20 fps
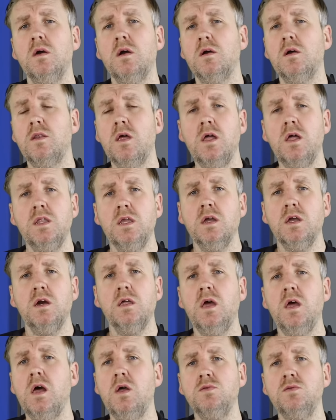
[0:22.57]
running
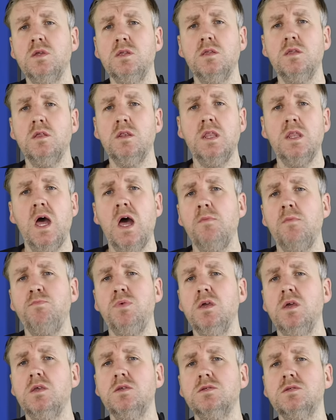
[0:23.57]
around in their
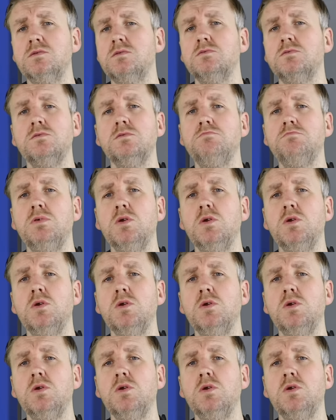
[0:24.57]
nappies,